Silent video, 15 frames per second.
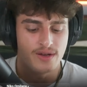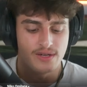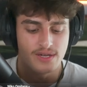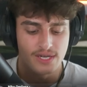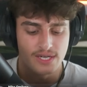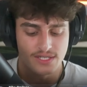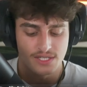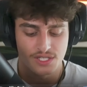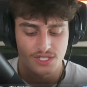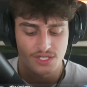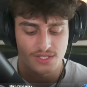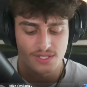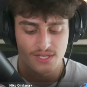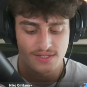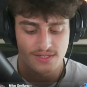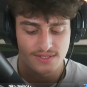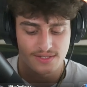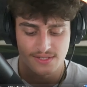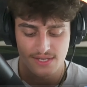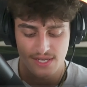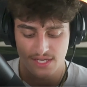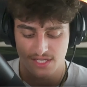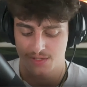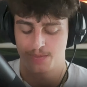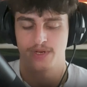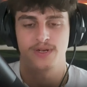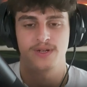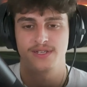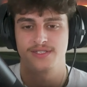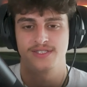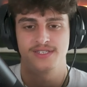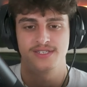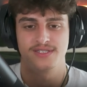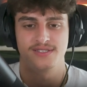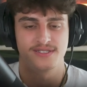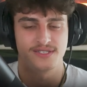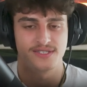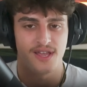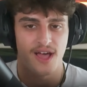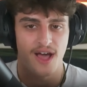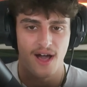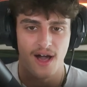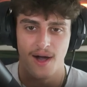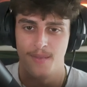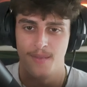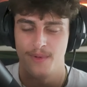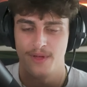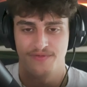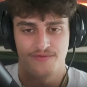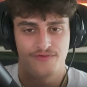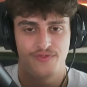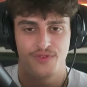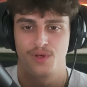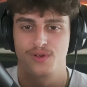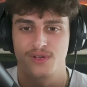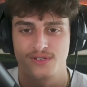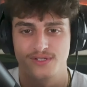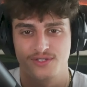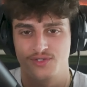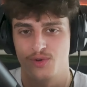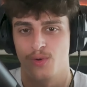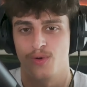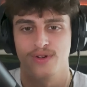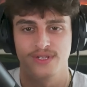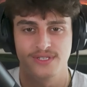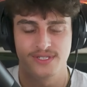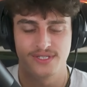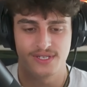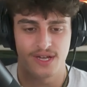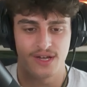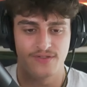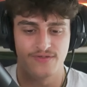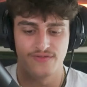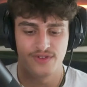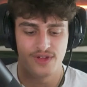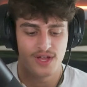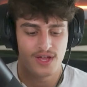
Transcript: it's just these experiences and feel good stories of